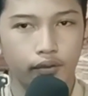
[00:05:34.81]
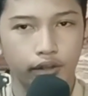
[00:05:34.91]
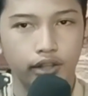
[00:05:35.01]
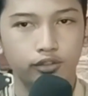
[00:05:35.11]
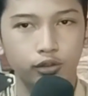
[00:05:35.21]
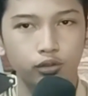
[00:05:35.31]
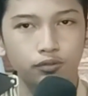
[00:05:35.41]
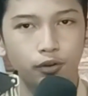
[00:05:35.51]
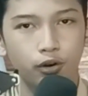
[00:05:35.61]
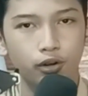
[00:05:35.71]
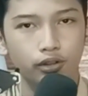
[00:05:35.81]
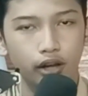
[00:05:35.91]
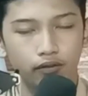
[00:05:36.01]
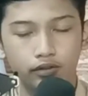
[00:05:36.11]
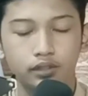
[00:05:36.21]
can do for
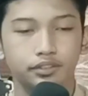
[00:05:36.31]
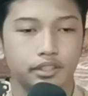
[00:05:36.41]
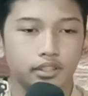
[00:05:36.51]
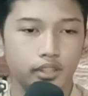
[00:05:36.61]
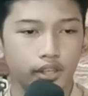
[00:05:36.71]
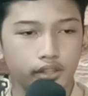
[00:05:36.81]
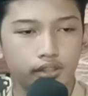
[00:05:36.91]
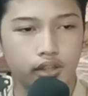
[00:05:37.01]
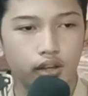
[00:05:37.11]
develop civilization is